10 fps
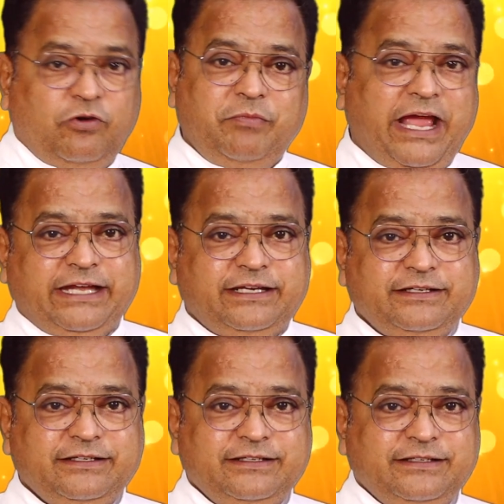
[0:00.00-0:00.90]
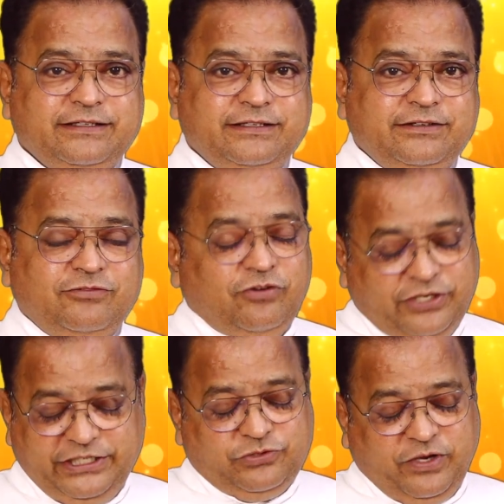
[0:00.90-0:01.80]
for man.
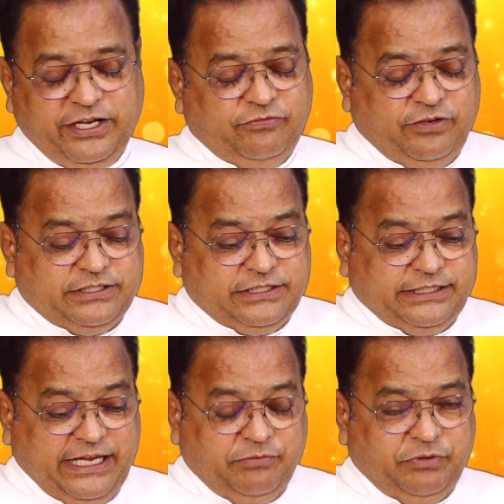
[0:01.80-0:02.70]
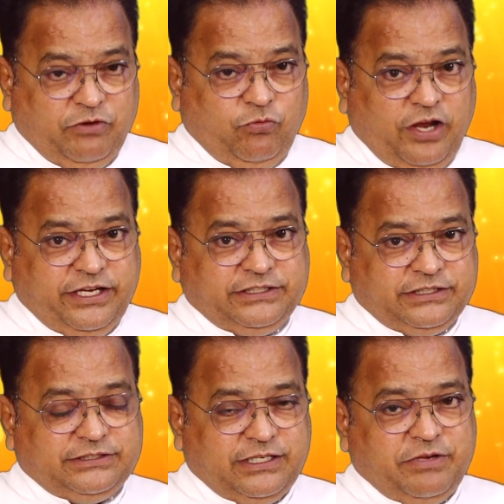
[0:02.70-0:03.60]
For each one of us, it can be a warning
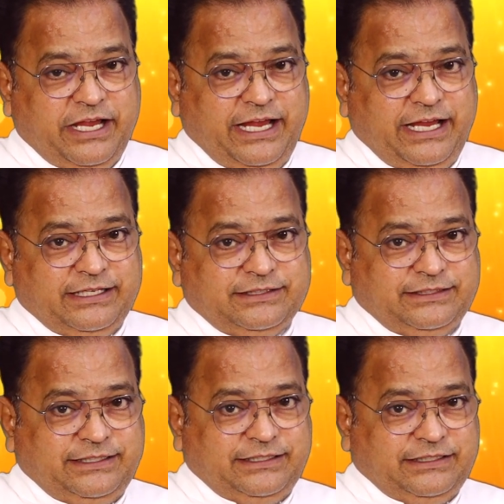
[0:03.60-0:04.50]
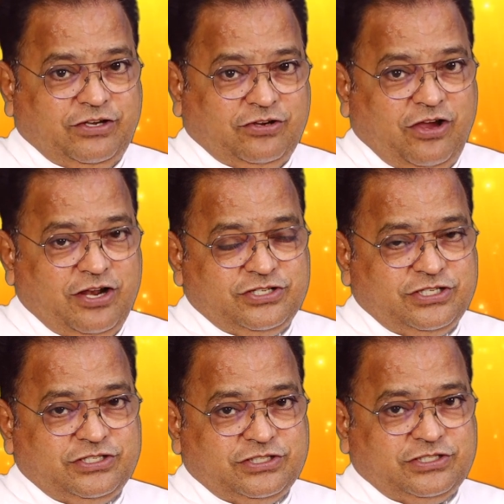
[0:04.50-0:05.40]
system. Hey, see, your
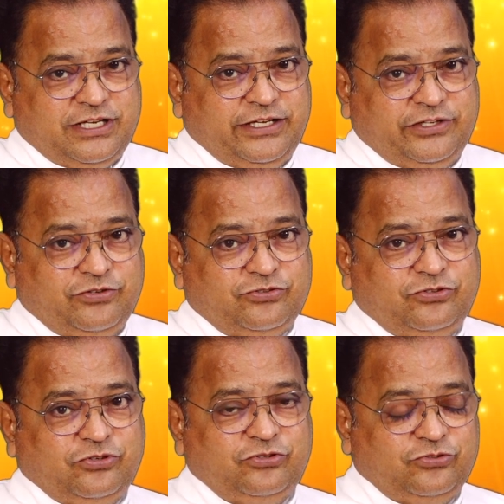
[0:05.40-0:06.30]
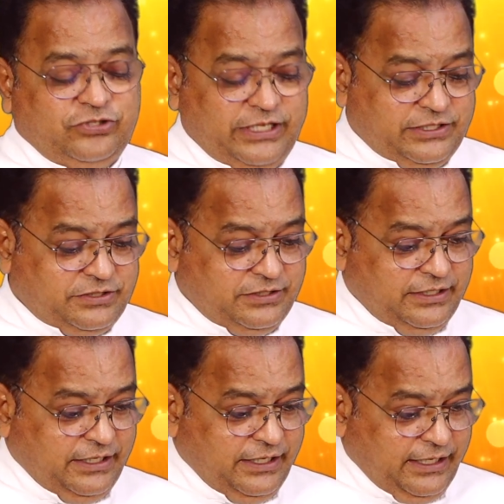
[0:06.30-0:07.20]
conscience is telling you don't do this.
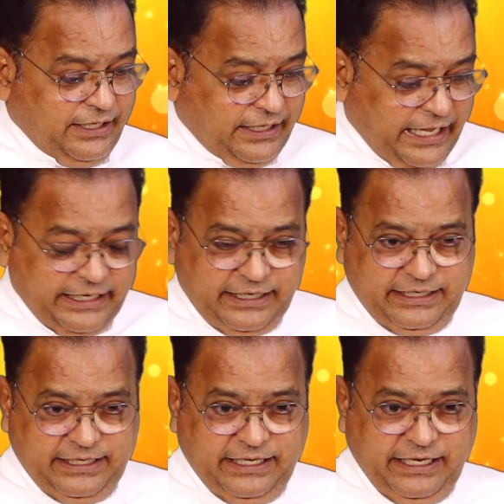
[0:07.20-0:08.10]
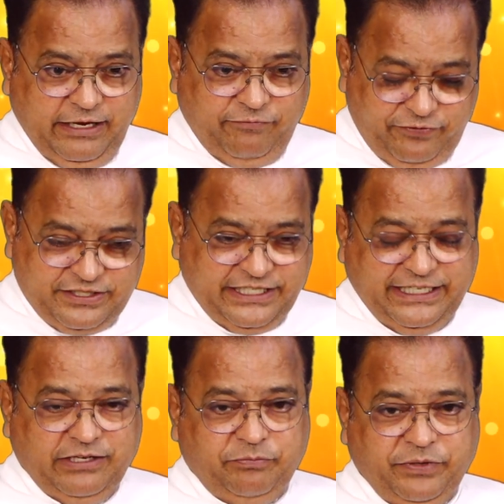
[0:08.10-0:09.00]
Like a
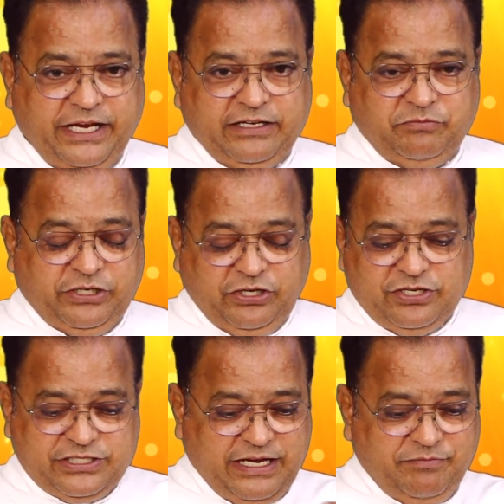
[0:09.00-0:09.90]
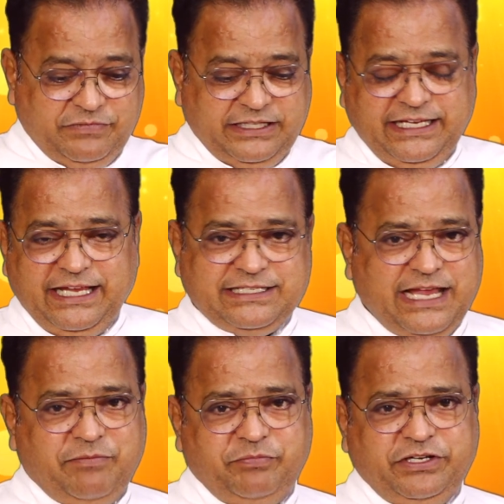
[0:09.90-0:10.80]
physical pain, because something has
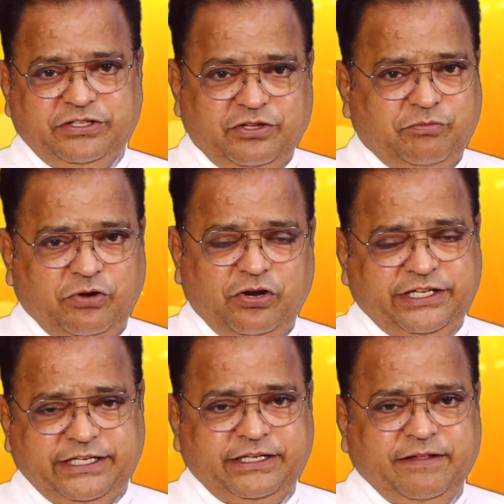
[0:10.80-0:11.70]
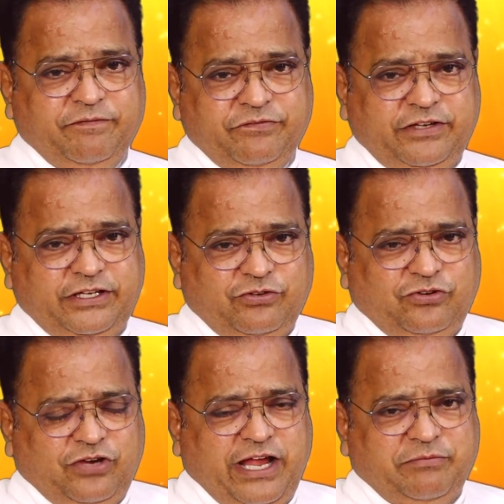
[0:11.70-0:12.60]
happened in the body, we
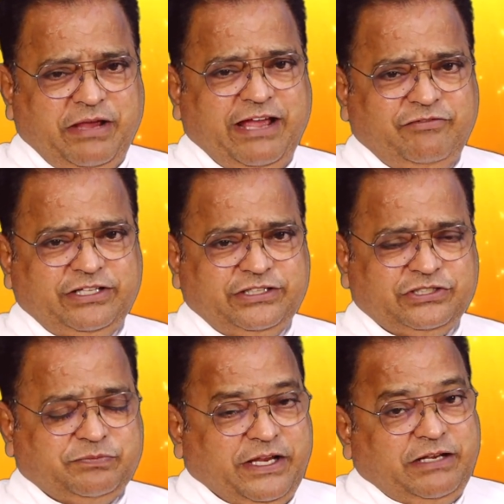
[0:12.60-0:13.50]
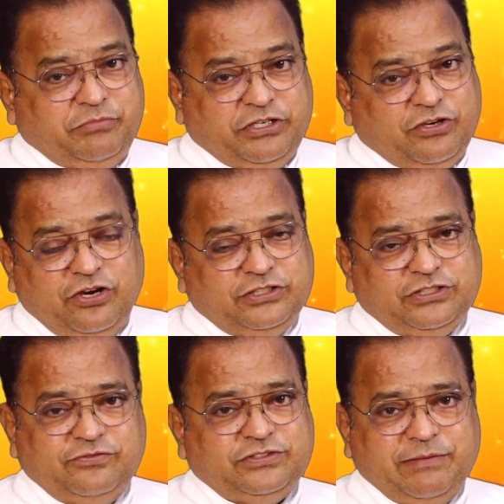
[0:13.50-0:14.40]
know I am having this pain
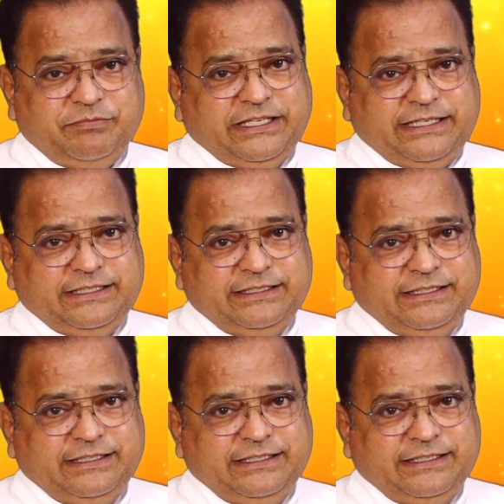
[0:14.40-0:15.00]
because of something.